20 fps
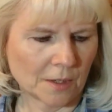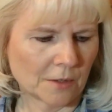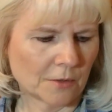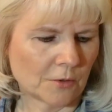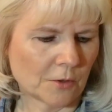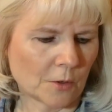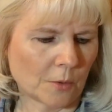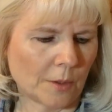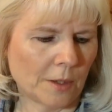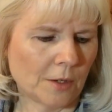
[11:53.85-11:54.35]

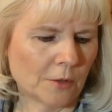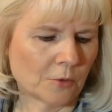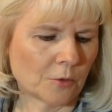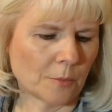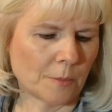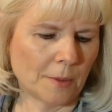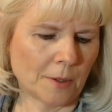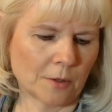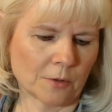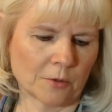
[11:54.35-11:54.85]
So here's
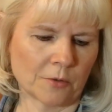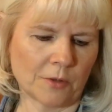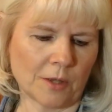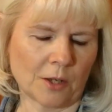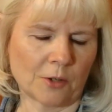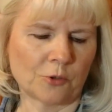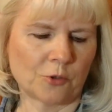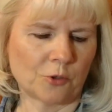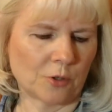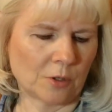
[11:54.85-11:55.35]
a bigger
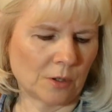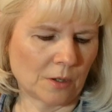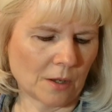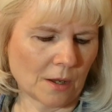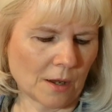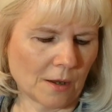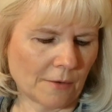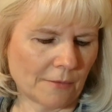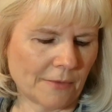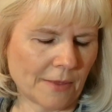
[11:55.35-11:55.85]
section
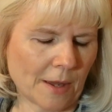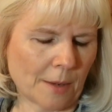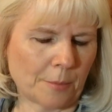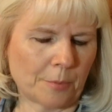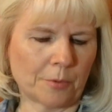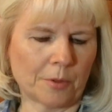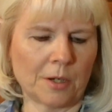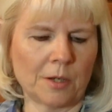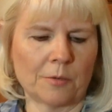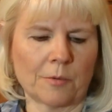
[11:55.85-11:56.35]
of that
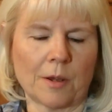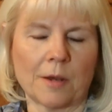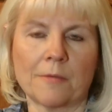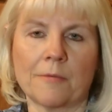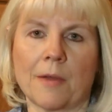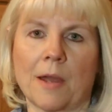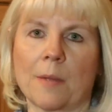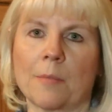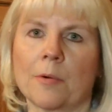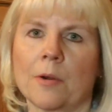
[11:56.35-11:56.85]
pretty red
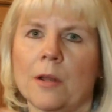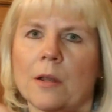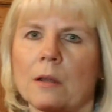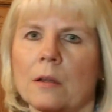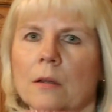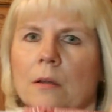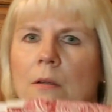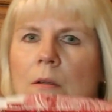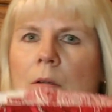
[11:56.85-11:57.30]
fabric.